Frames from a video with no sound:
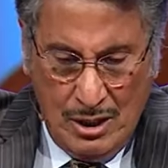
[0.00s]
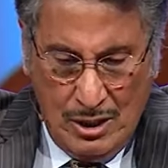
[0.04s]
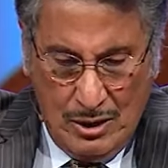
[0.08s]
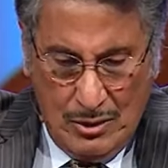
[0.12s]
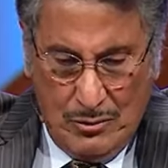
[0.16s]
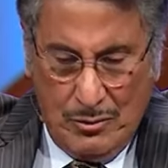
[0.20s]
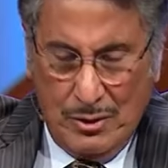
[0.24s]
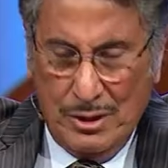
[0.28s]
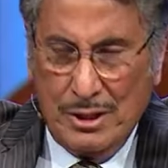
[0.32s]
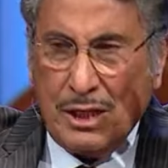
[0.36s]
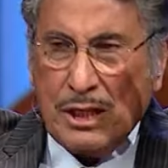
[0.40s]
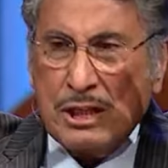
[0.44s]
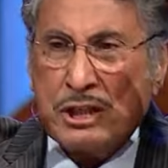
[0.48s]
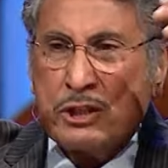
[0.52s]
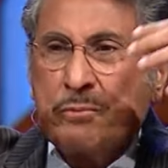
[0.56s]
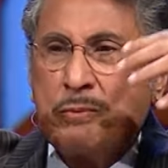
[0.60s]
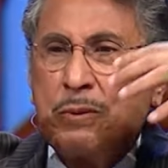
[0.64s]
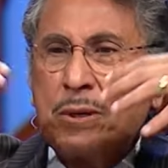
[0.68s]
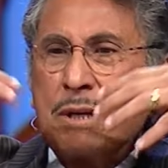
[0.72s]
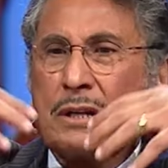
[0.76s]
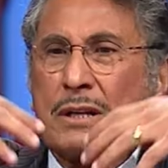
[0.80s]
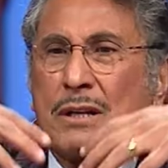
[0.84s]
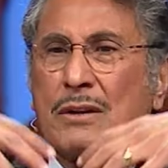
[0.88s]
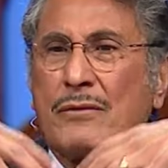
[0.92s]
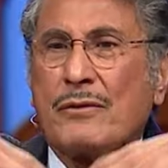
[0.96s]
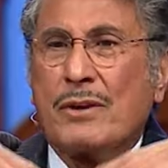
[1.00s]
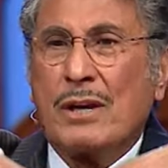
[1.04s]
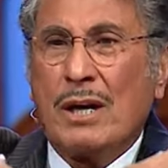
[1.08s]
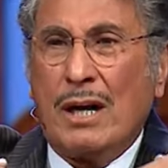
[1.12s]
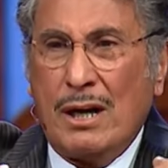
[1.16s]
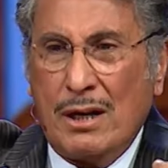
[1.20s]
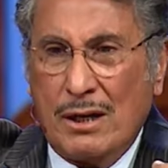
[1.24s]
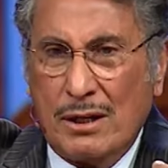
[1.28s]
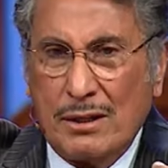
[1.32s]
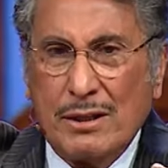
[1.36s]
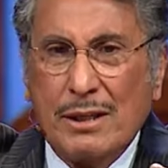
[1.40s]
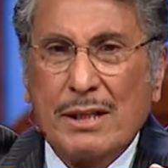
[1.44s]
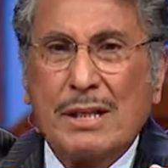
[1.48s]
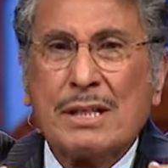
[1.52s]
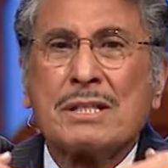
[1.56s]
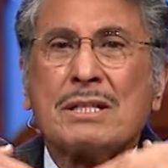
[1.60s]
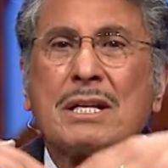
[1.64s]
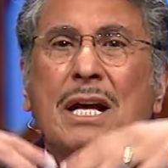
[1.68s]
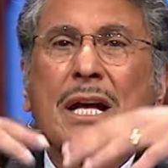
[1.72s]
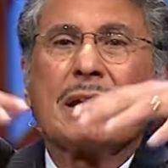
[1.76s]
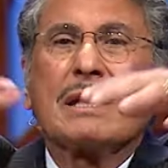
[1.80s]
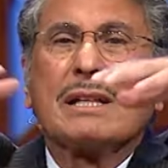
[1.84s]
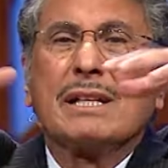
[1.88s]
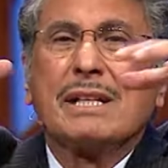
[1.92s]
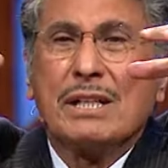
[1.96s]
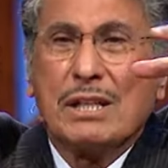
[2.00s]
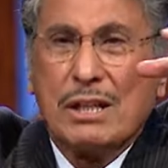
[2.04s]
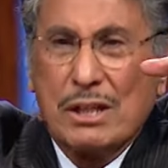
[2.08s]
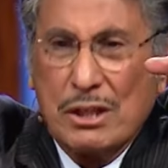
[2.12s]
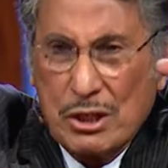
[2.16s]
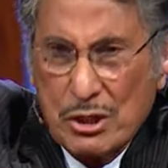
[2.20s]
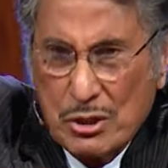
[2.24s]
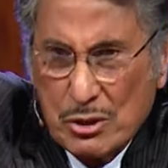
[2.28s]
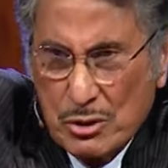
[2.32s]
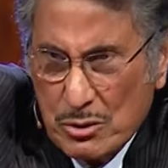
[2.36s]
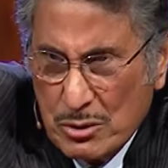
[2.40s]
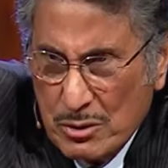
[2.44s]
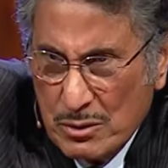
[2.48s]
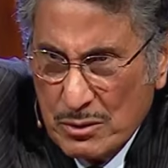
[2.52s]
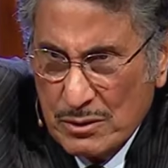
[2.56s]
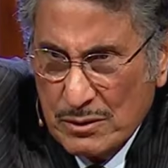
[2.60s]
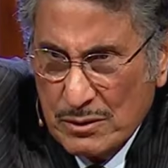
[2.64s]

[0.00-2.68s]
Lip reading: when the Spirit of God is not leading you.